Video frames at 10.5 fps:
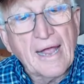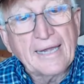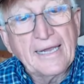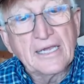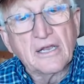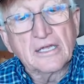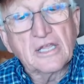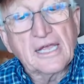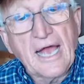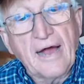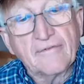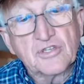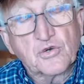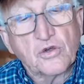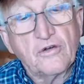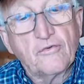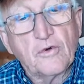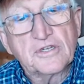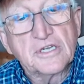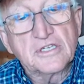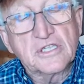I need to look at the Galvayne's groove,
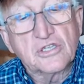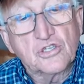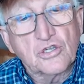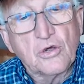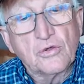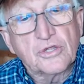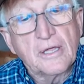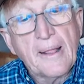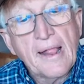which is the tooth